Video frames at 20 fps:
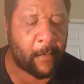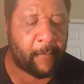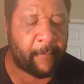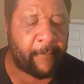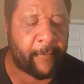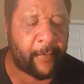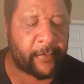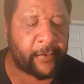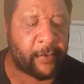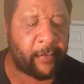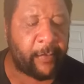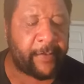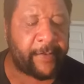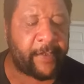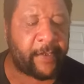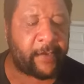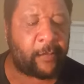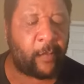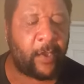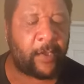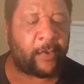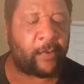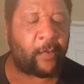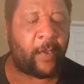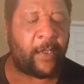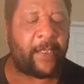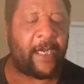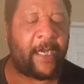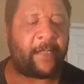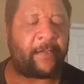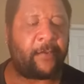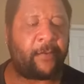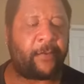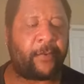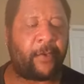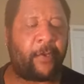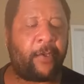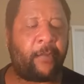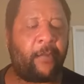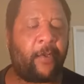1 Corinthians 1 29
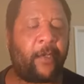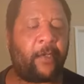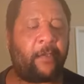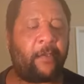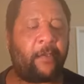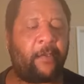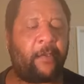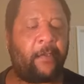31.